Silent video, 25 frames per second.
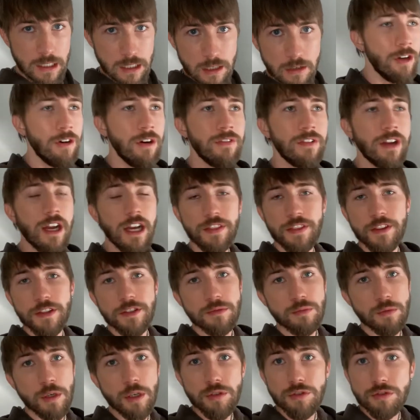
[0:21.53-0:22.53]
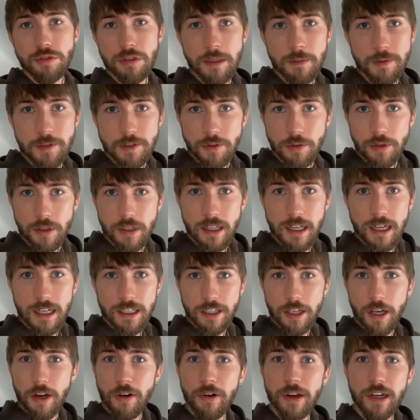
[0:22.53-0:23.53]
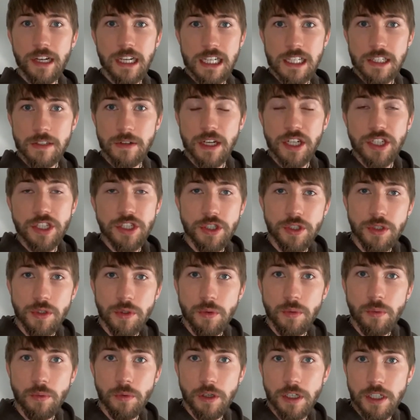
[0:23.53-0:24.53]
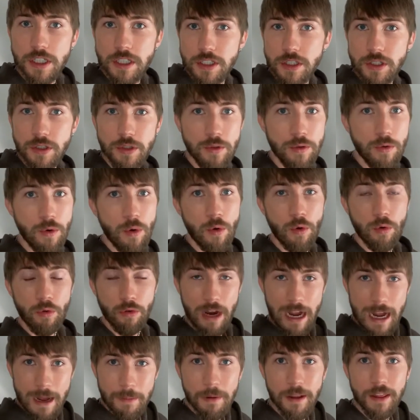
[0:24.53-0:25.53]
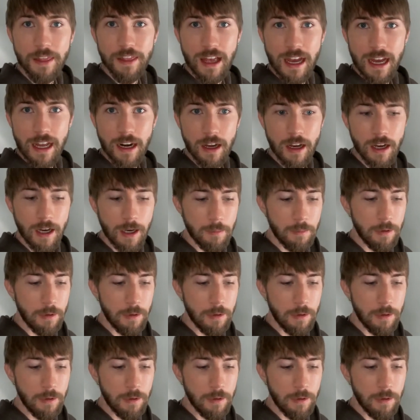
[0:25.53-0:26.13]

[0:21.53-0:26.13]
I've got this road trip storyline going, so I do want to wrap that up.